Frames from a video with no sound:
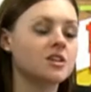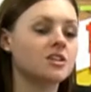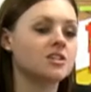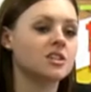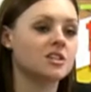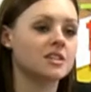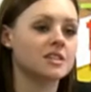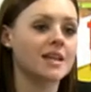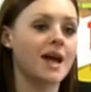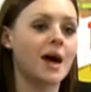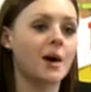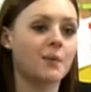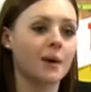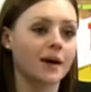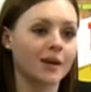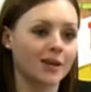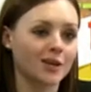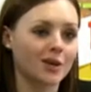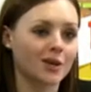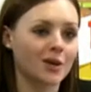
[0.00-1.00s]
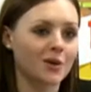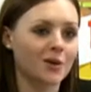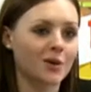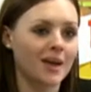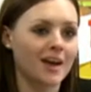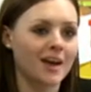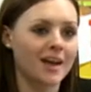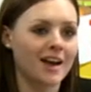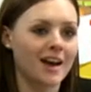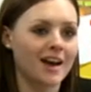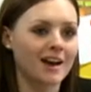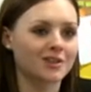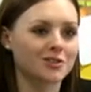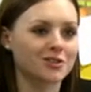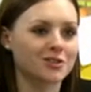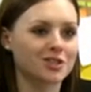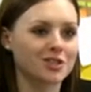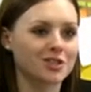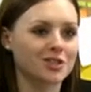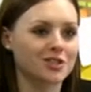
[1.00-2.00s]
She's now back at uni and
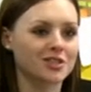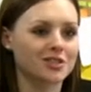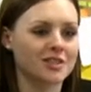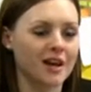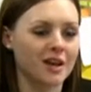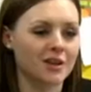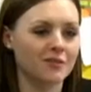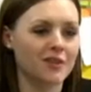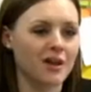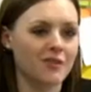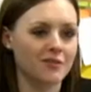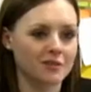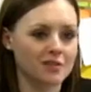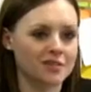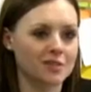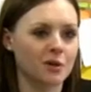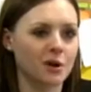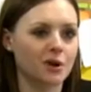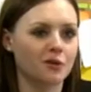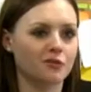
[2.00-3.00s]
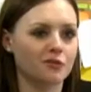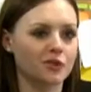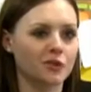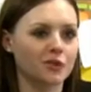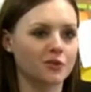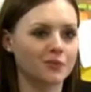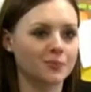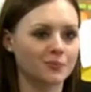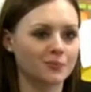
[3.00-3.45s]
she does kind of every so often.